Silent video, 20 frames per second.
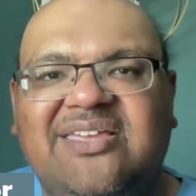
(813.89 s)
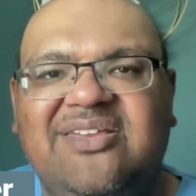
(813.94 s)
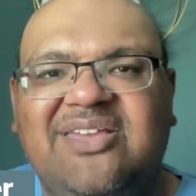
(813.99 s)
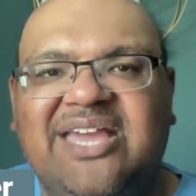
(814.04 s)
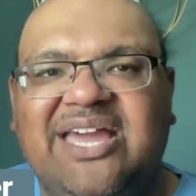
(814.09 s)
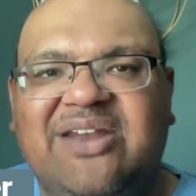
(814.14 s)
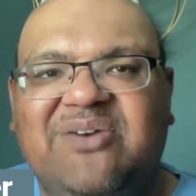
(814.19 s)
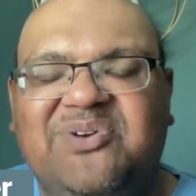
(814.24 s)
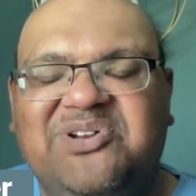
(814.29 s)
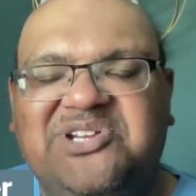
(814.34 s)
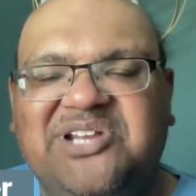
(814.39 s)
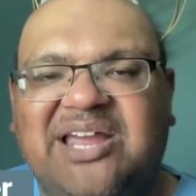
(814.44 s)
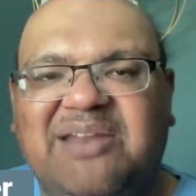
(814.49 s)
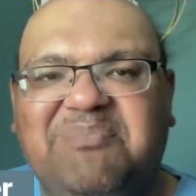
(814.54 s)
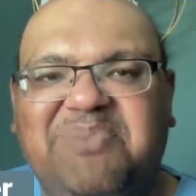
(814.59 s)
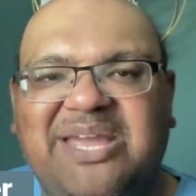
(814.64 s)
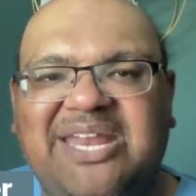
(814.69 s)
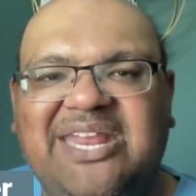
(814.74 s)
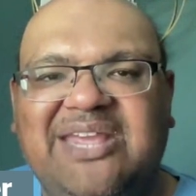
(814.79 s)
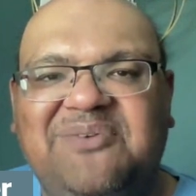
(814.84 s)
You had
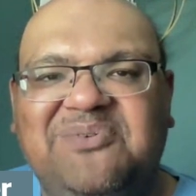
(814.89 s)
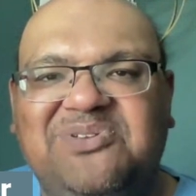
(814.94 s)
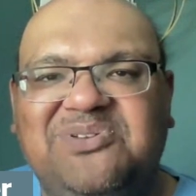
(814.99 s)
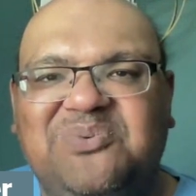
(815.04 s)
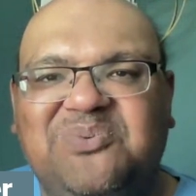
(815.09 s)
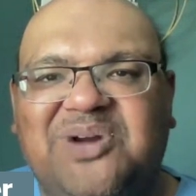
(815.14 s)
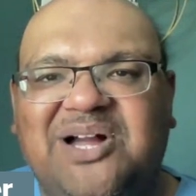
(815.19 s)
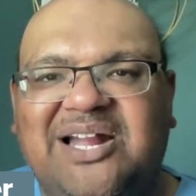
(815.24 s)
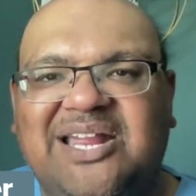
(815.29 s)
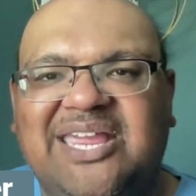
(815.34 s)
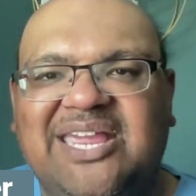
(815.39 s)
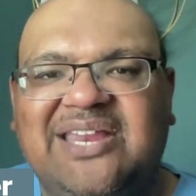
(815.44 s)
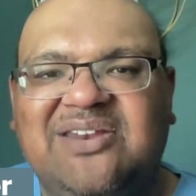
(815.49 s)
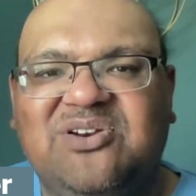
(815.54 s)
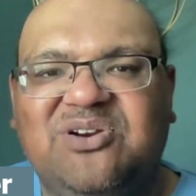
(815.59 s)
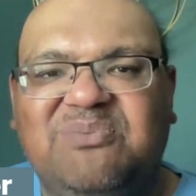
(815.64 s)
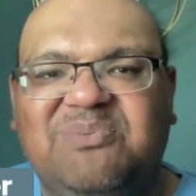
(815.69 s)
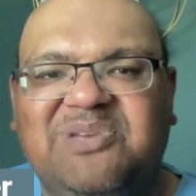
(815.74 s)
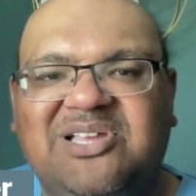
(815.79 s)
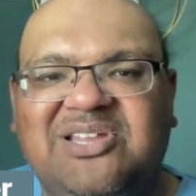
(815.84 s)
Rashad Penny was a walking
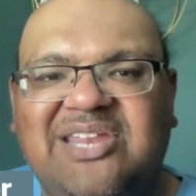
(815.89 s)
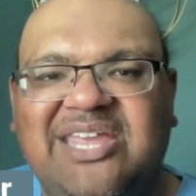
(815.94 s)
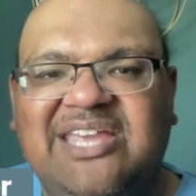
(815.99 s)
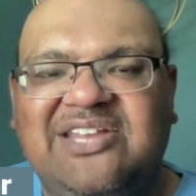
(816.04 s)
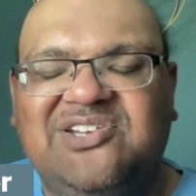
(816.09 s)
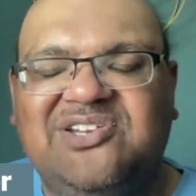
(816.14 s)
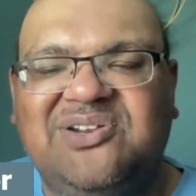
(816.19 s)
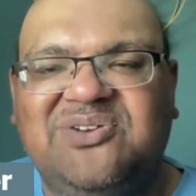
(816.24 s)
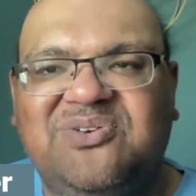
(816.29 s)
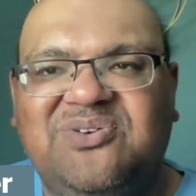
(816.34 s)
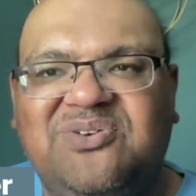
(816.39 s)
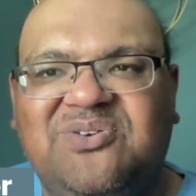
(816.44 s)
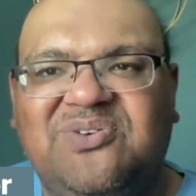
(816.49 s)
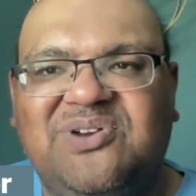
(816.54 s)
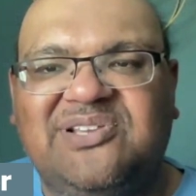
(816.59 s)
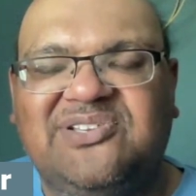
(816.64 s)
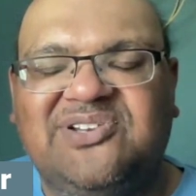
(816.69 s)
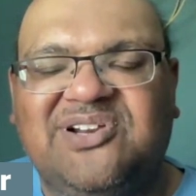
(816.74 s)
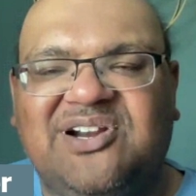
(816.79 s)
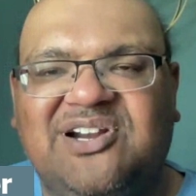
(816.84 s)
durability issue.
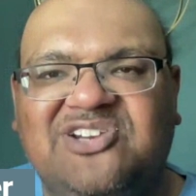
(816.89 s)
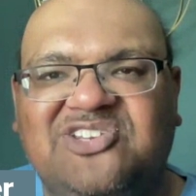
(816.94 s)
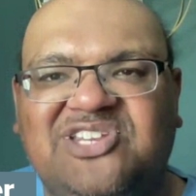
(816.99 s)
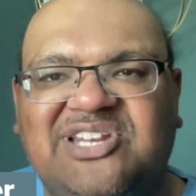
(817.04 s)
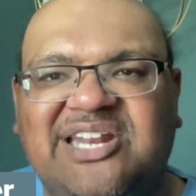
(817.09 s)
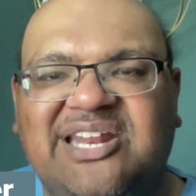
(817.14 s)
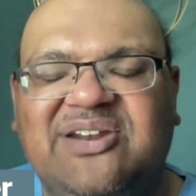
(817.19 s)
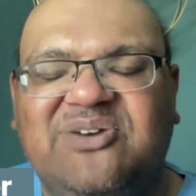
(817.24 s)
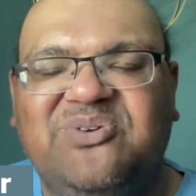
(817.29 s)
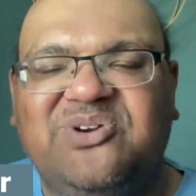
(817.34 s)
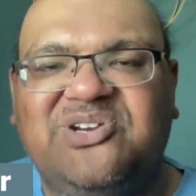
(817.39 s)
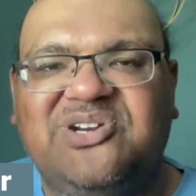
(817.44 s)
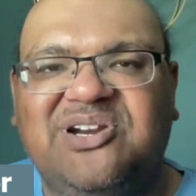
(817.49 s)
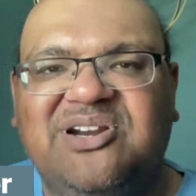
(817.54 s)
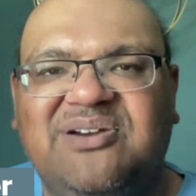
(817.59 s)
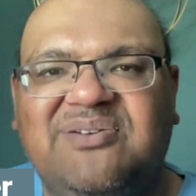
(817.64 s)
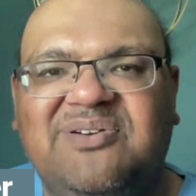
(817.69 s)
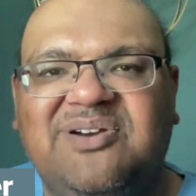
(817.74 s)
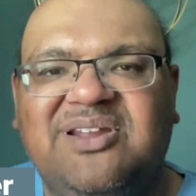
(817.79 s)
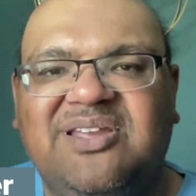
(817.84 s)
Chris Carson had to
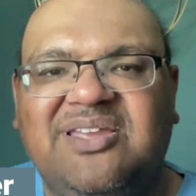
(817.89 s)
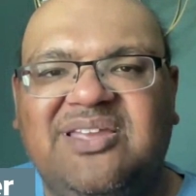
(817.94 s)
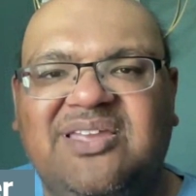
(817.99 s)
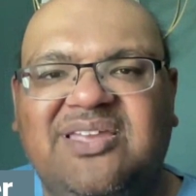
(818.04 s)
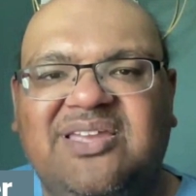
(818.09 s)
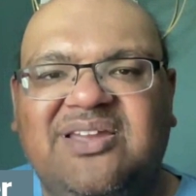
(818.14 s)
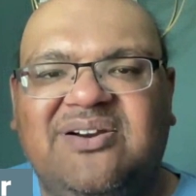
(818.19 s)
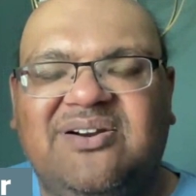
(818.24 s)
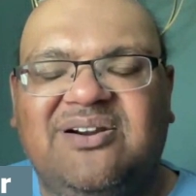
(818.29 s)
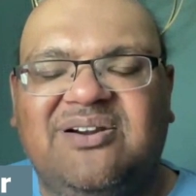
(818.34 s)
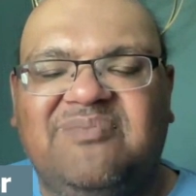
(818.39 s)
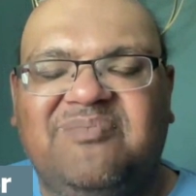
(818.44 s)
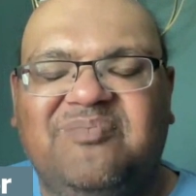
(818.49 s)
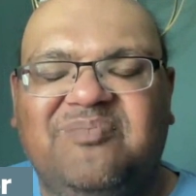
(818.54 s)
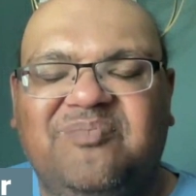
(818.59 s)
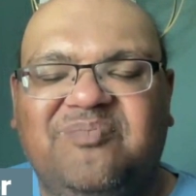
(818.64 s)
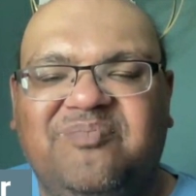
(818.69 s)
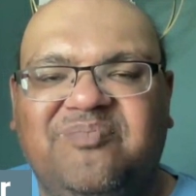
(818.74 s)
return or